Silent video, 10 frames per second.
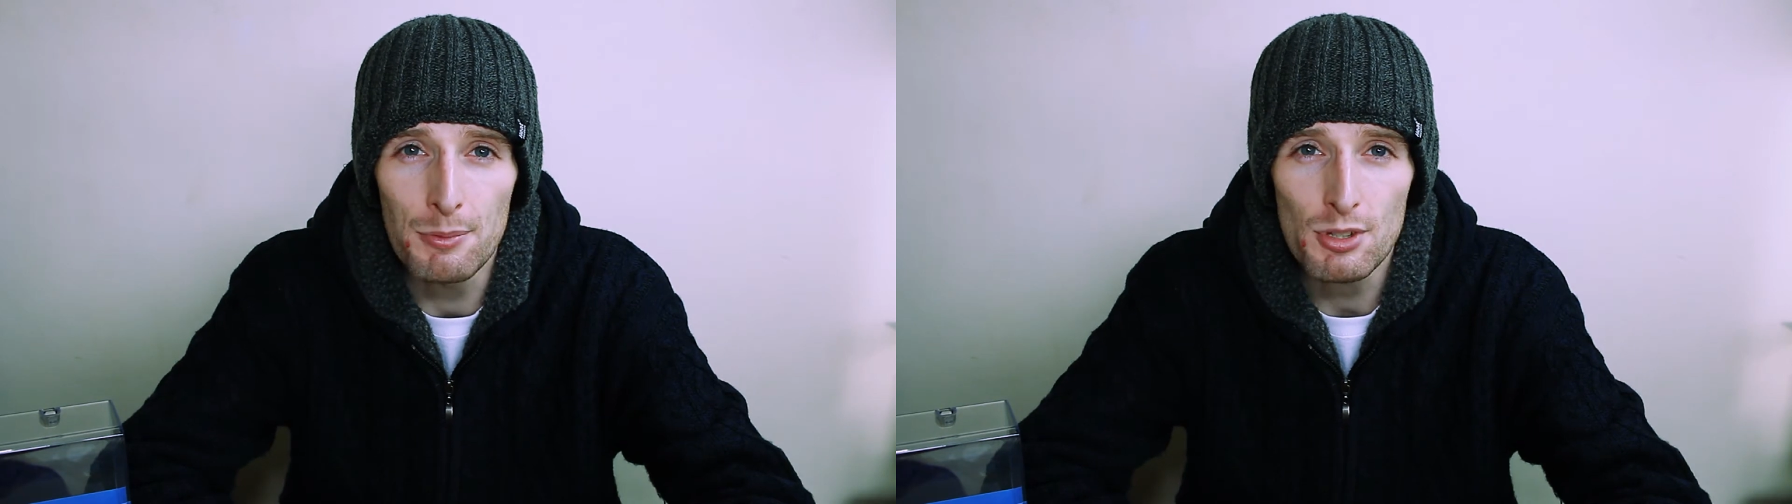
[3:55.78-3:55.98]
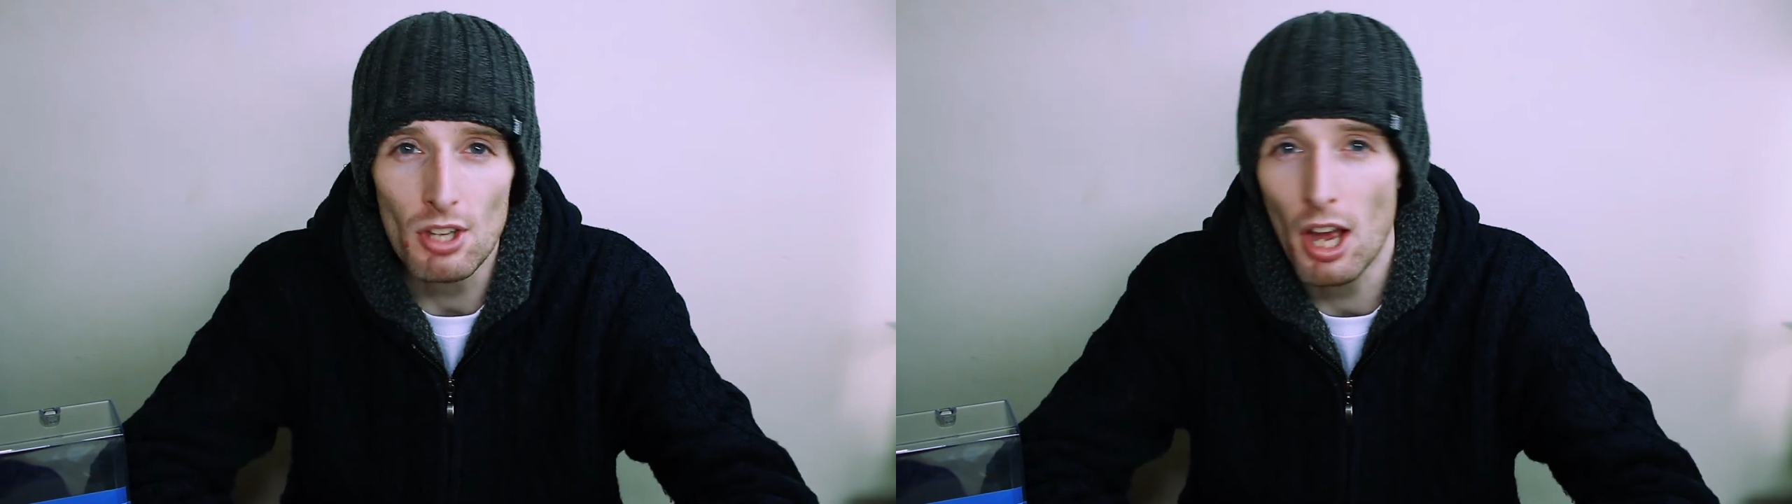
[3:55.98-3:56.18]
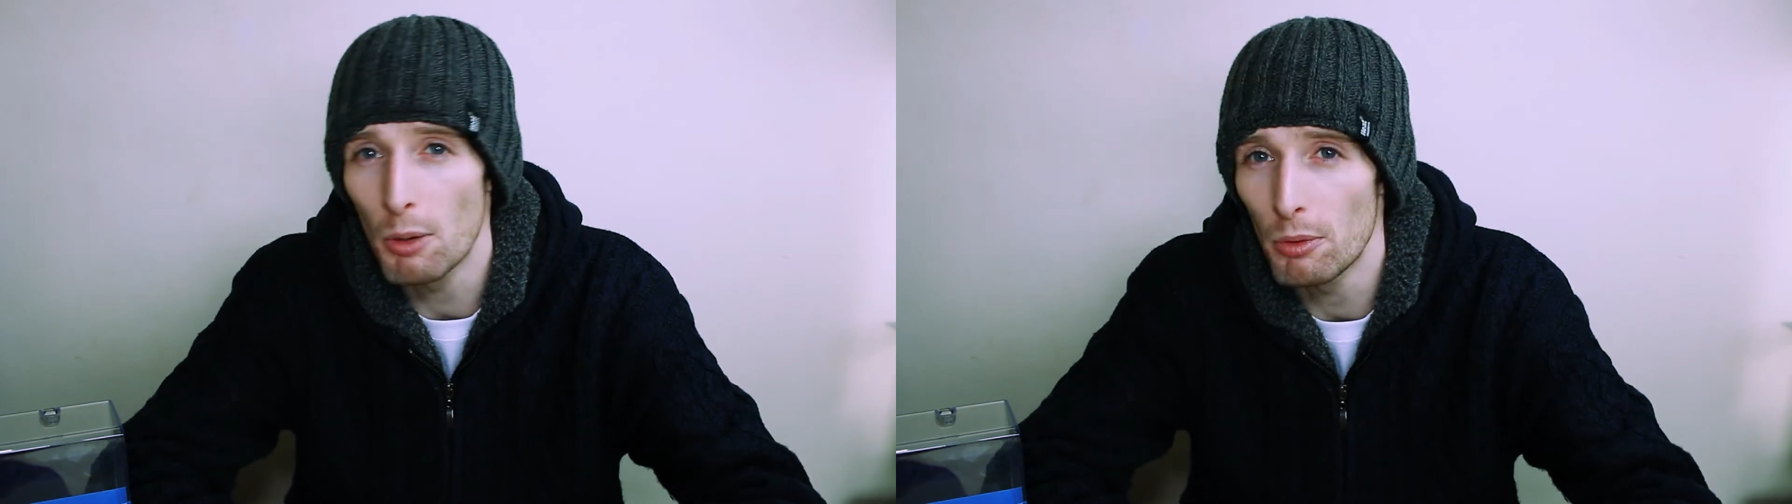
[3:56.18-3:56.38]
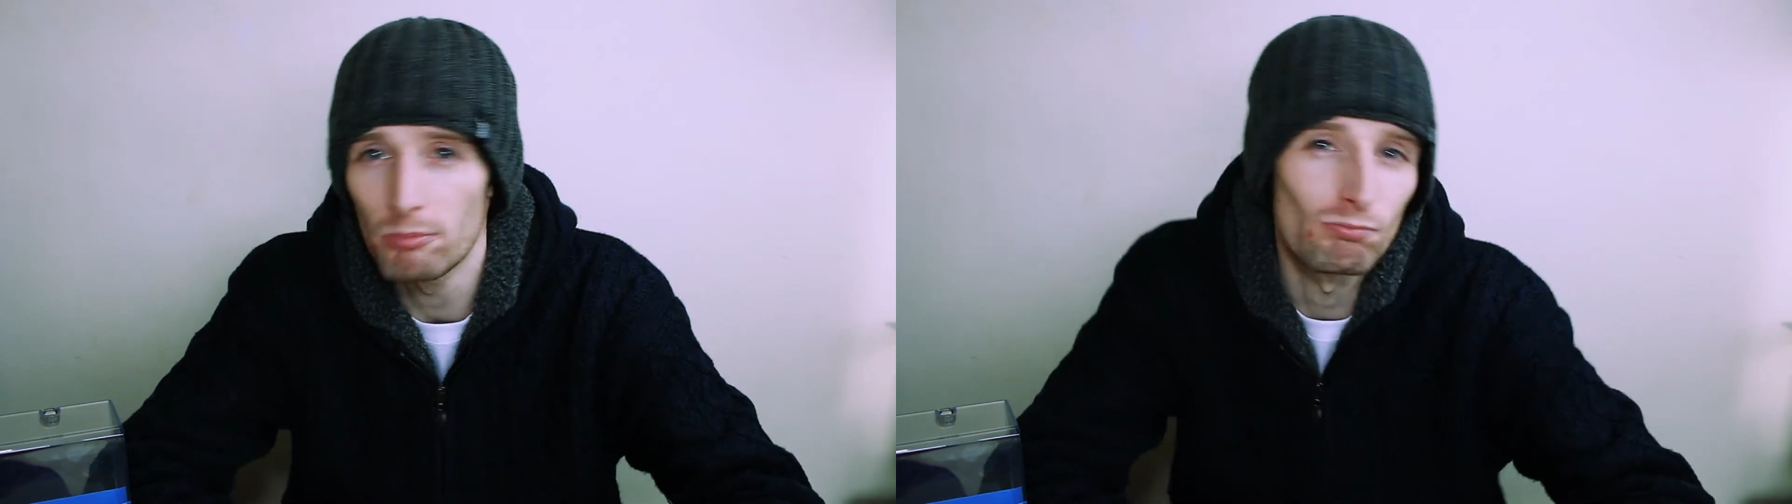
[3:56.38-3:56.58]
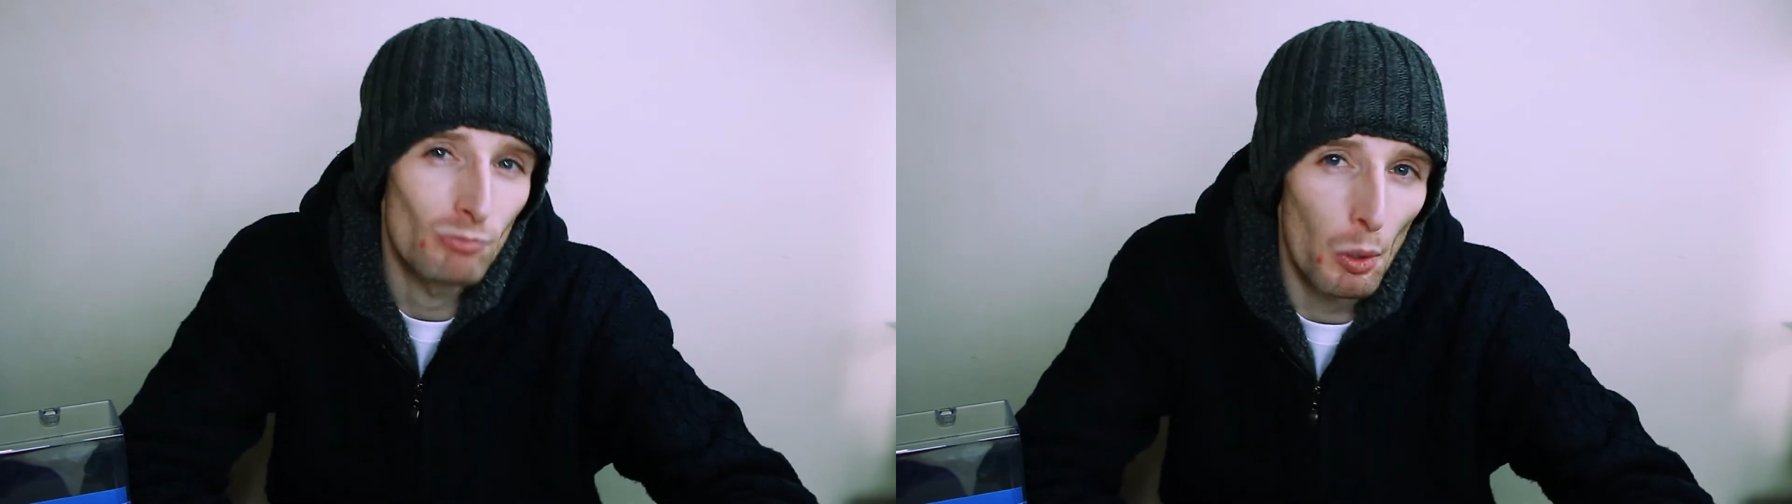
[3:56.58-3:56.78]

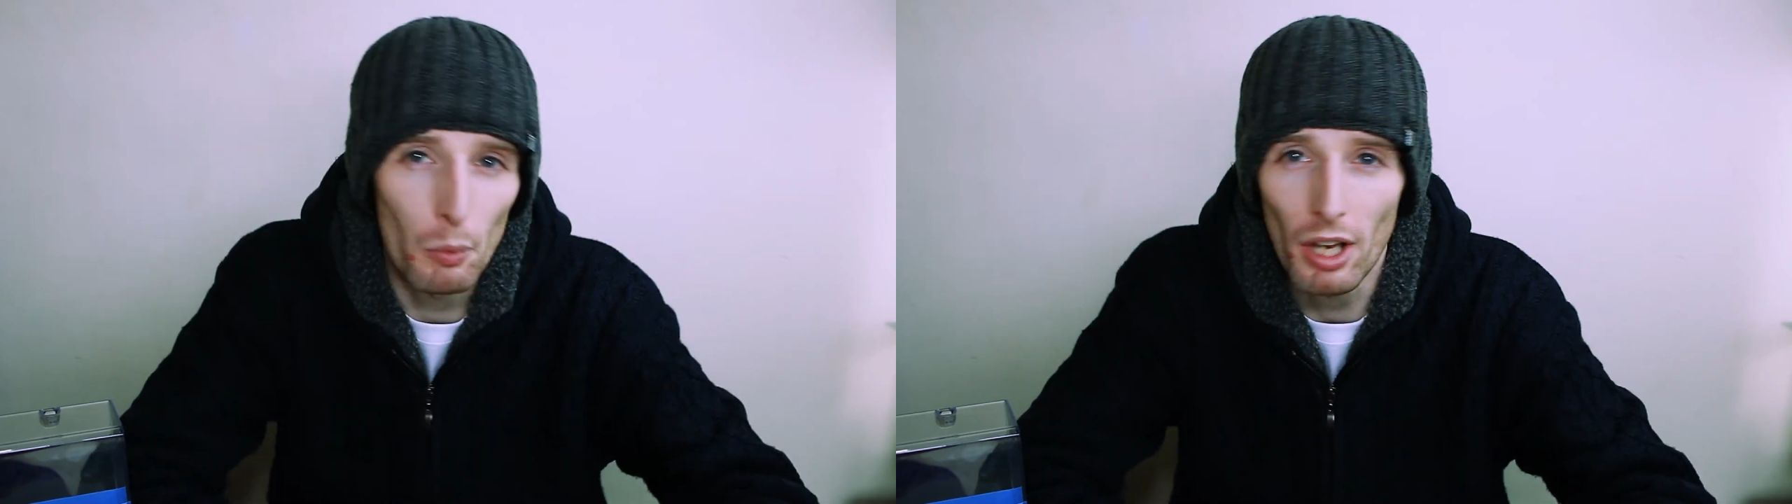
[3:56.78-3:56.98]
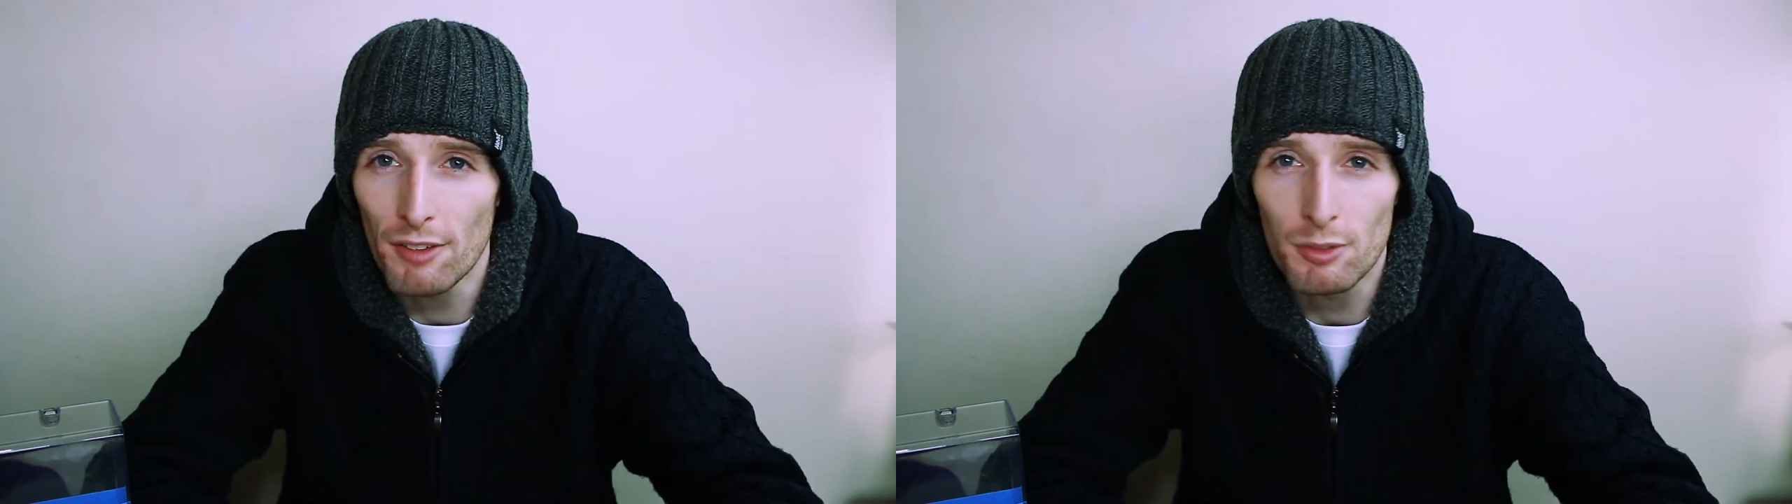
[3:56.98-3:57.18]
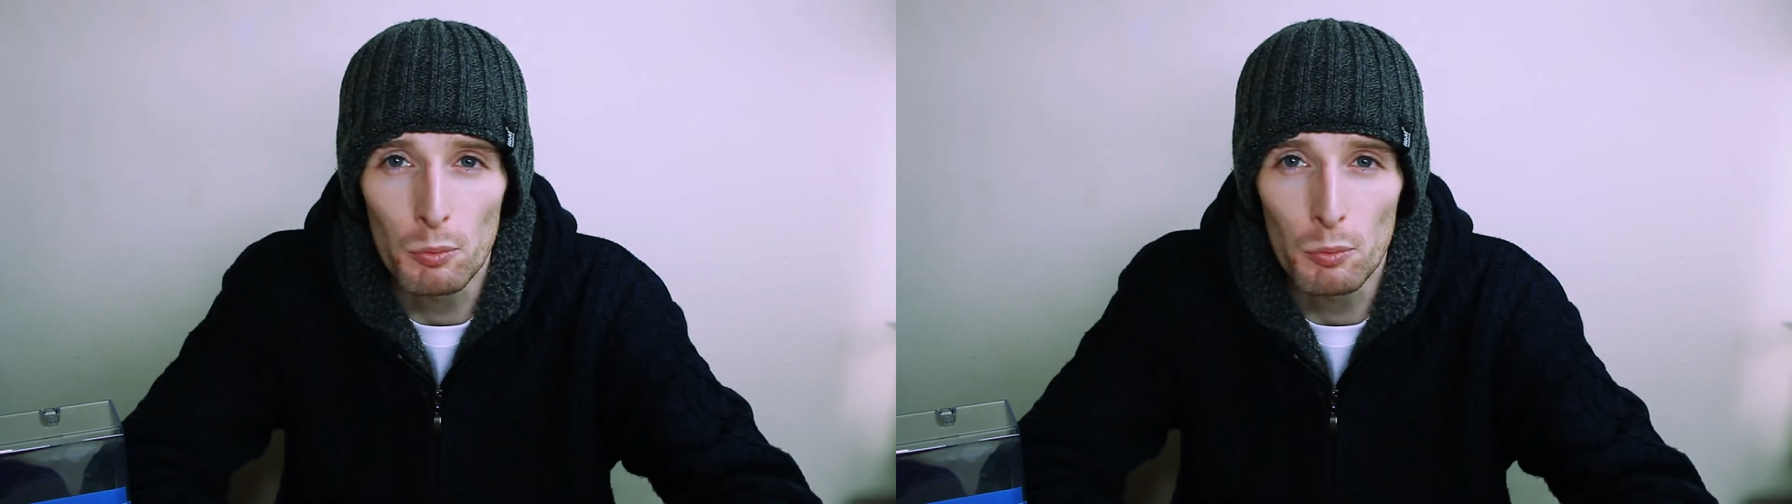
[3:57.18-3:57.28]
so we'll have